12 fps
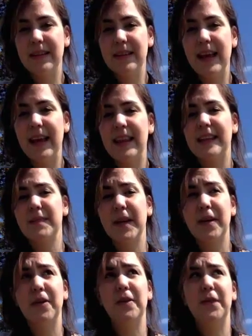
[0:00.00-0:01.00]
Yeah, that's my
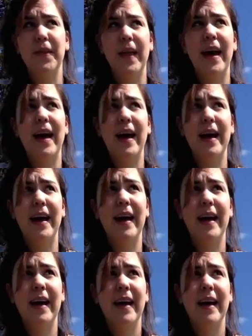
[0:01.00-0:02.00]
goal for that.
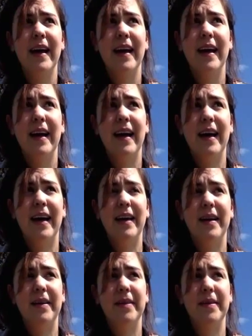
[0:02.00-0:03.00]

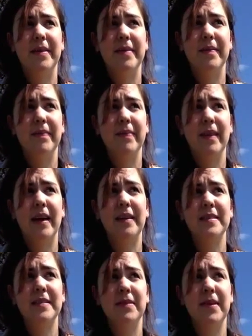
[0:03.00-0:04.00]
I
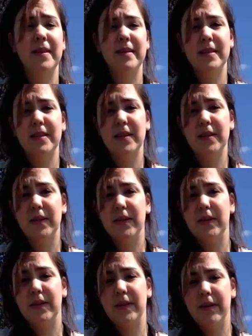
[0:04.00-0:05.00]
also want to
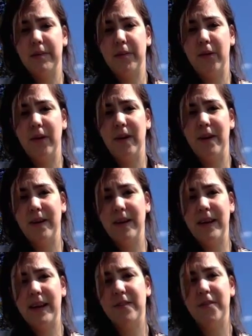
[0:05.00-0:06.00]
do more
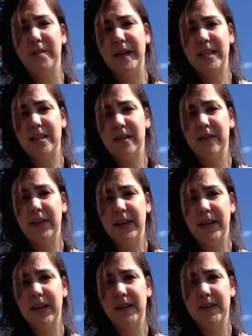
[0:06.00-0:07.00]
informational
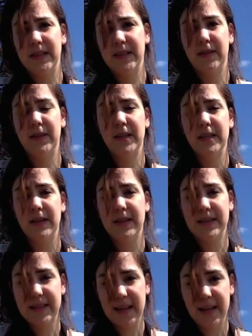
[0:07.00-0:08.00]
videos because I want to do the
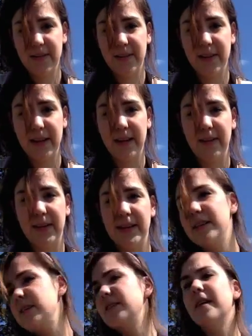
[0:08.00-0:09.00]
state of the
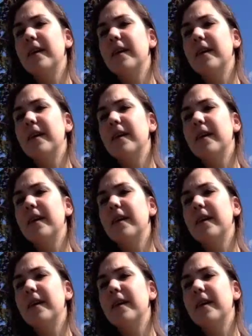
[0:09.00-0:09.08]
language.